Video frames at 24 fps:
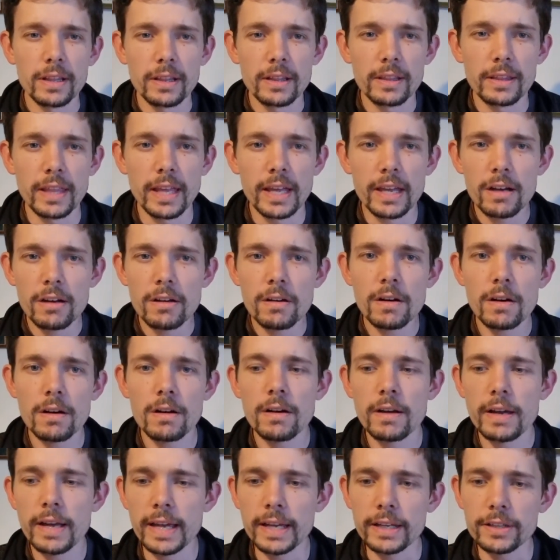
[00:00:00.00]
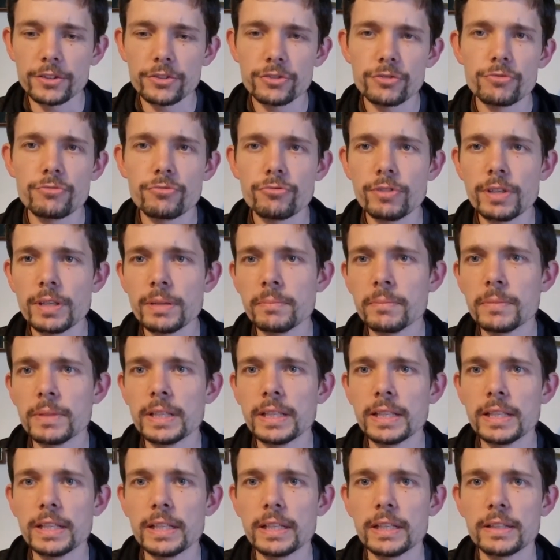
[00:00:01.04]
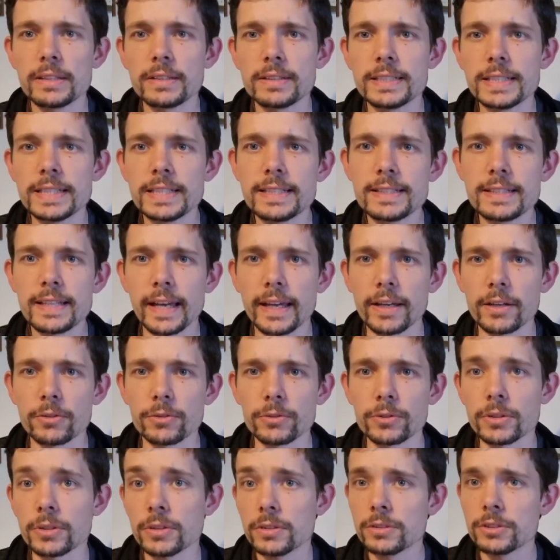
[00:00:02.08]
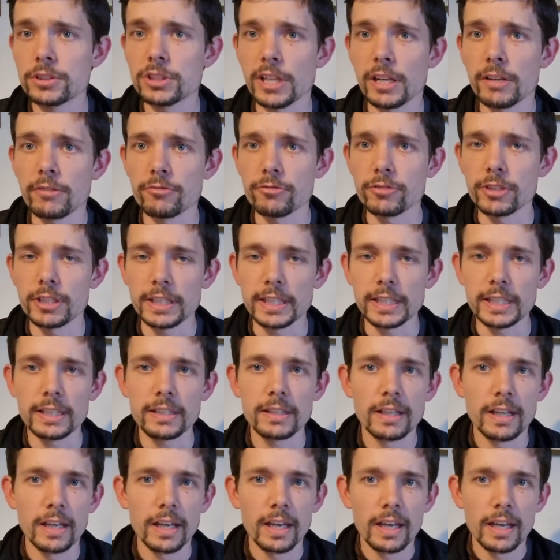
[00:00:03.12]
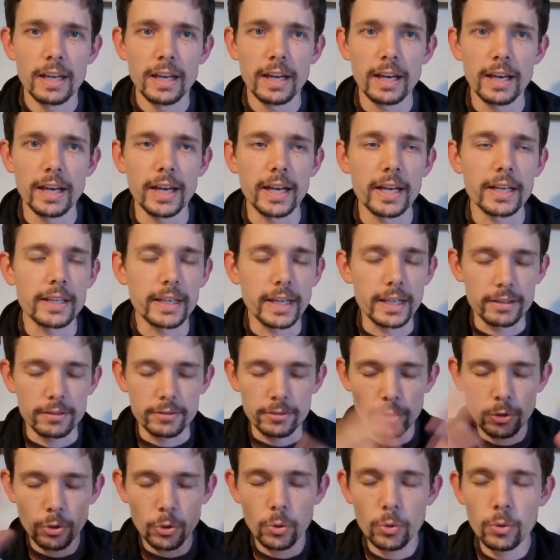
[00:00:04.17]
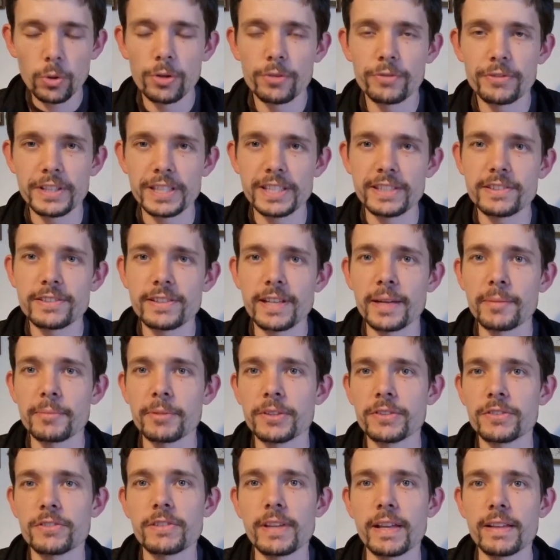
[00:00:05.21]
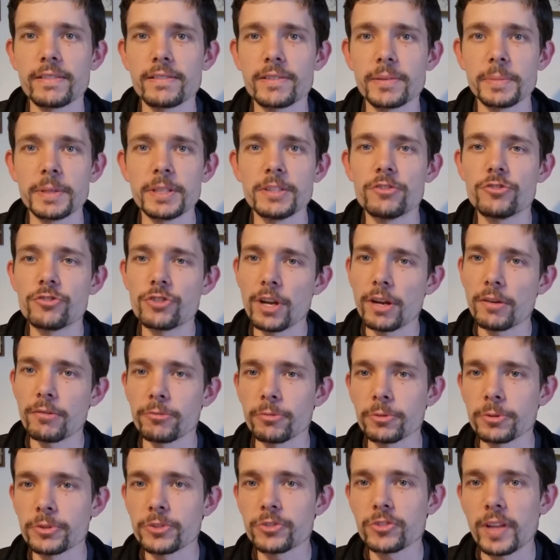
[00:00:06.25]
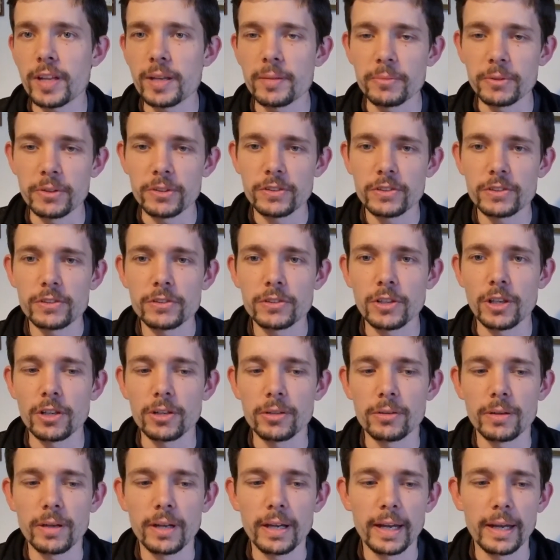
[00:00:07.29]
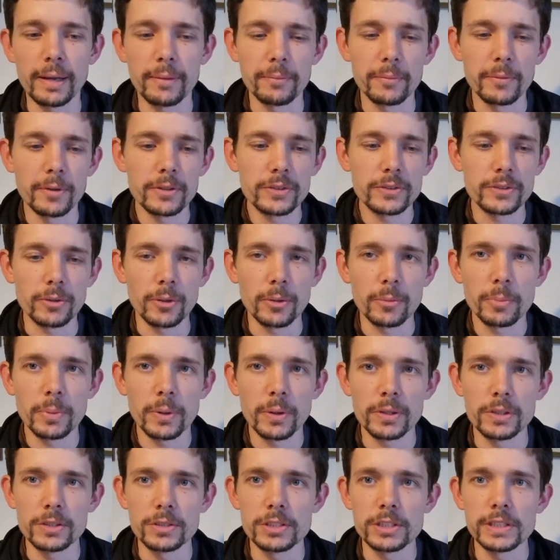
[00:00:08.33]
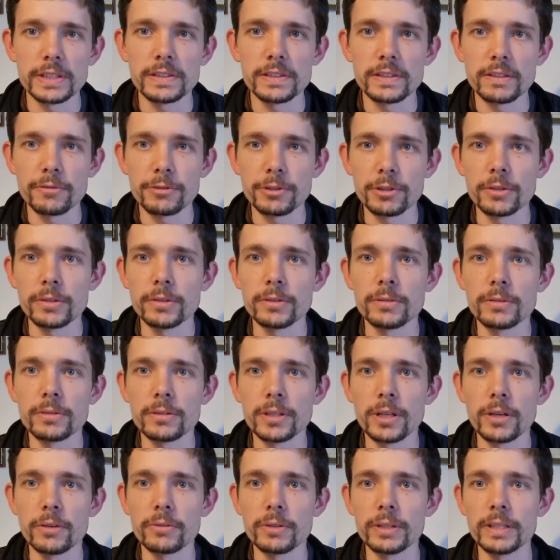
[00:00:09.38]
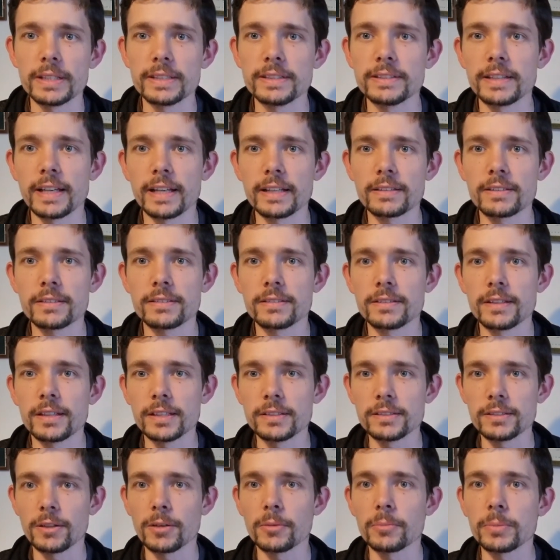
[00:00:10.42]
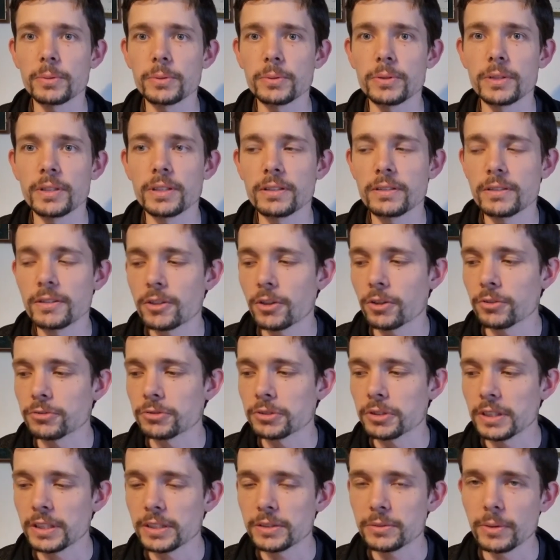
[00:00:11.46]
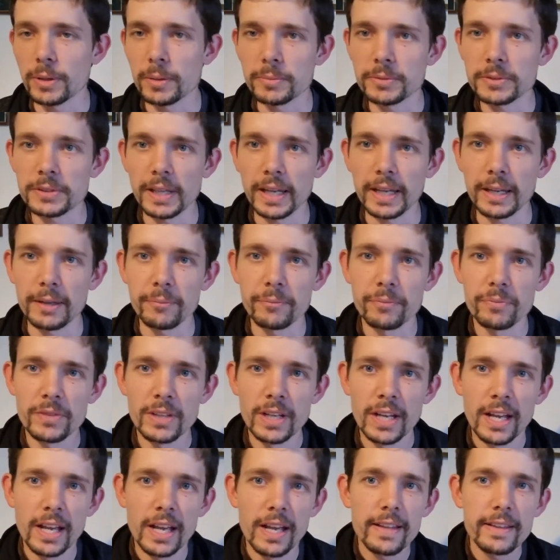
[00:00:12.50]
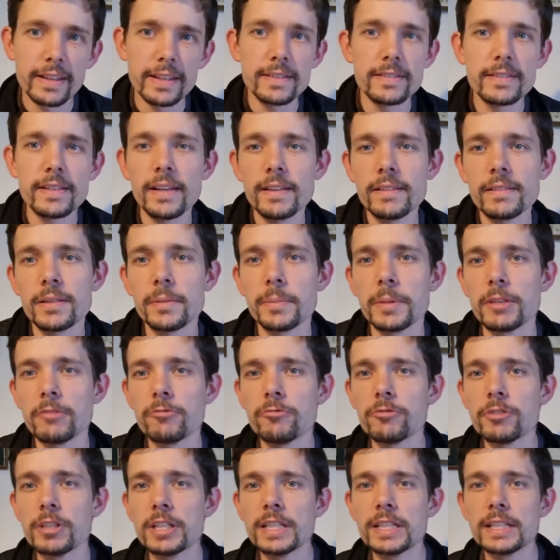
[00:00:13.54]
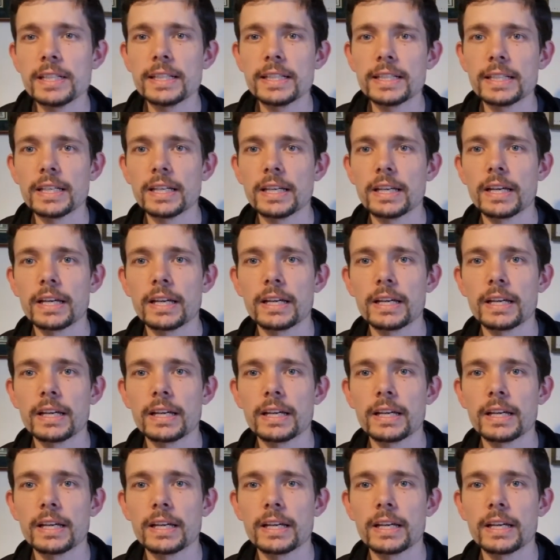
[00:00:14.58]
They are extremely detailed, generally. Again, all of these statements tend to be general statements, so apologies if you know an exact example that contradicts what I'm saying. They tend to be really